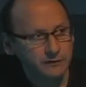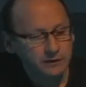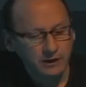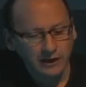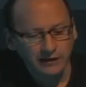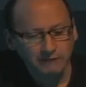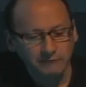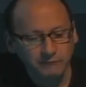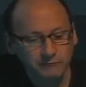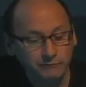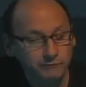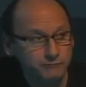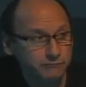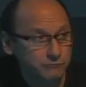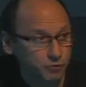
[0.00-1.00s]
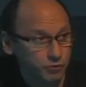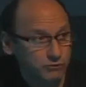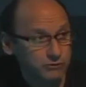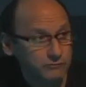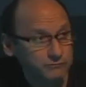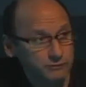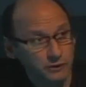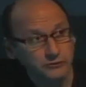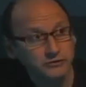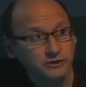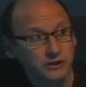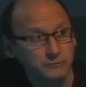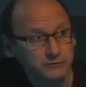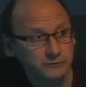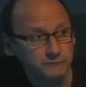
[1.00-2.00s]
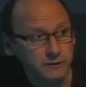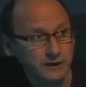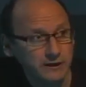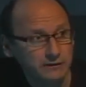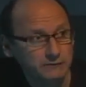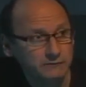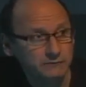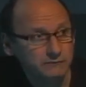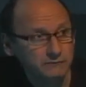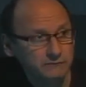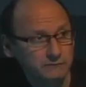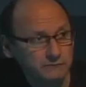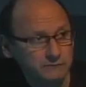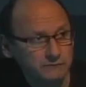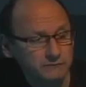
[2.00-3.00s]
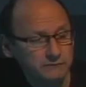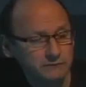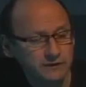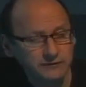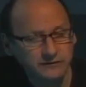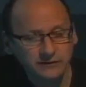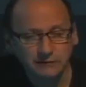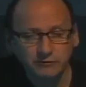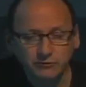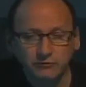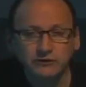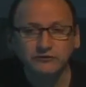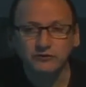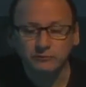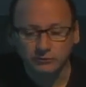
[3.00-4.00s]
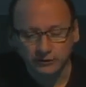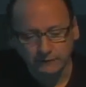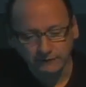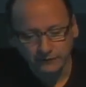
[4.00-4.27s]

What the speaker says: have more postoperative pain. That seems reasonable.